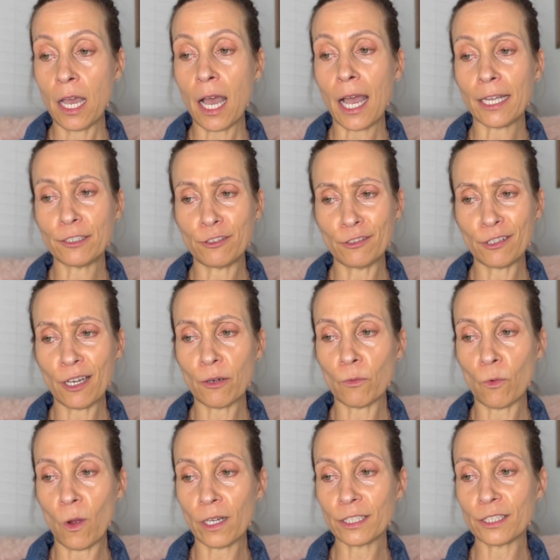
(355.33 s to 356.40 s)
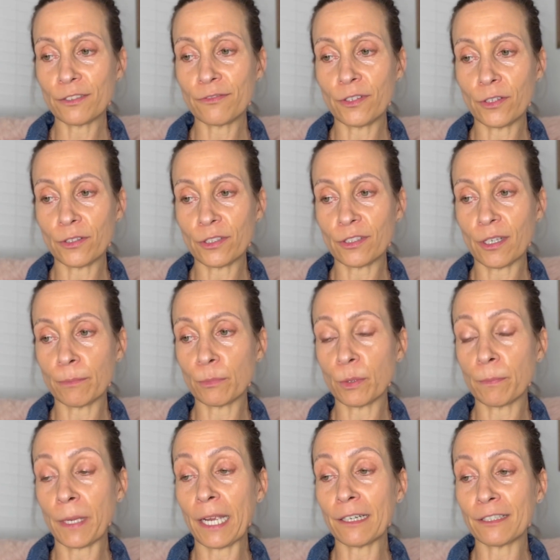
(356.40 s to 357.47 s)
I do not want to focus on
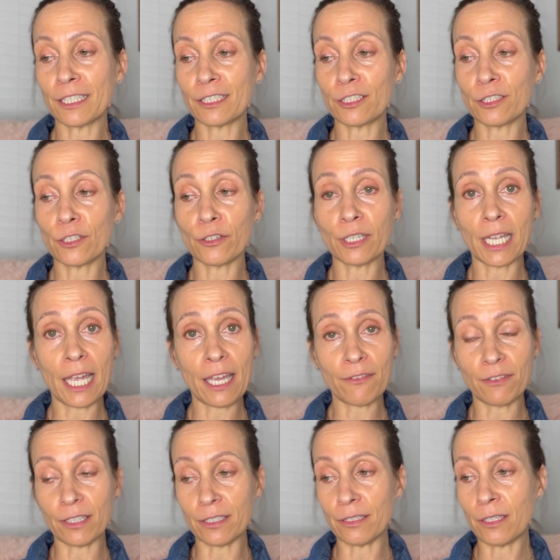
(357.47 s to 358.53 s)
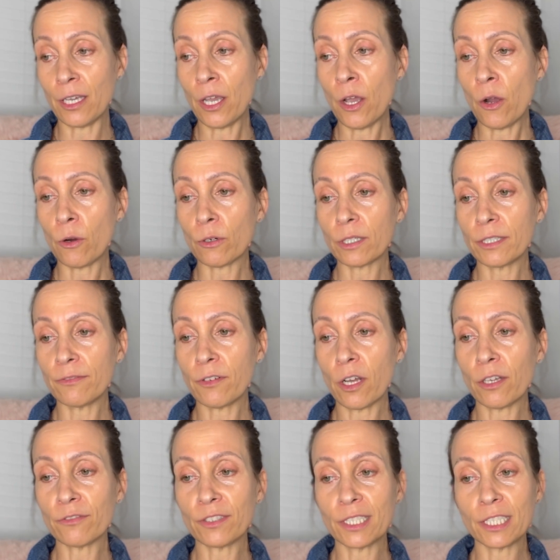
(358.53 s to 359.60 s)
preparing to go to heaven or
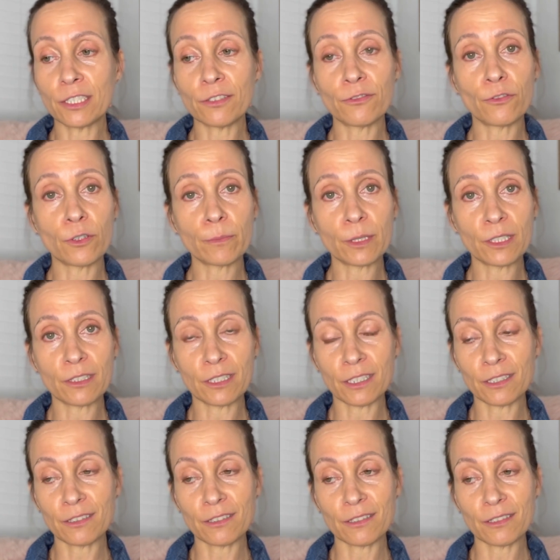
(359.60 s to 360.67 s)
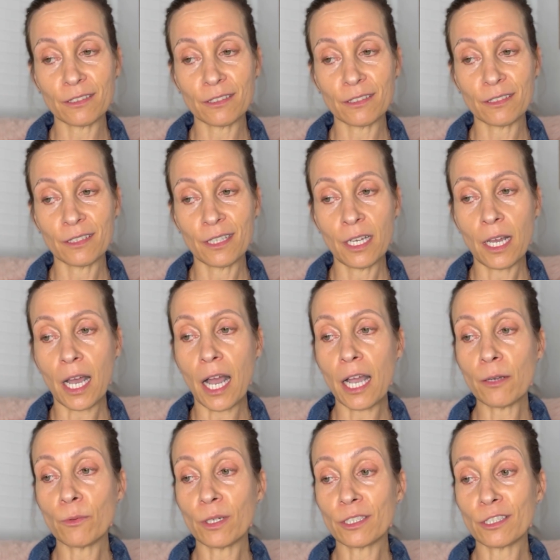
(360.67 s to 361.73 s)
evolving into formlessness.
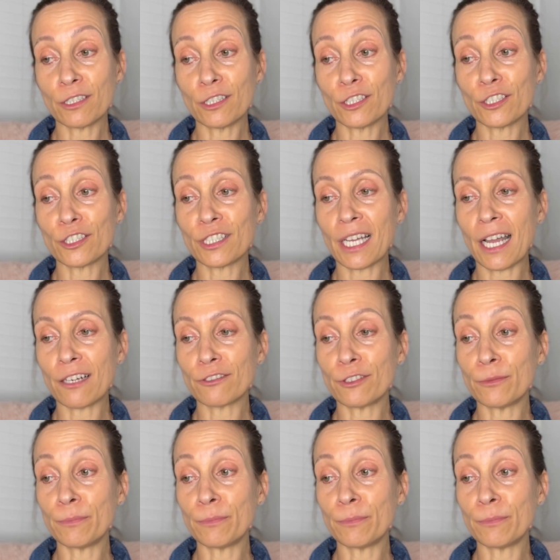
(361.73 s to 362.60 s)
I want to learn how to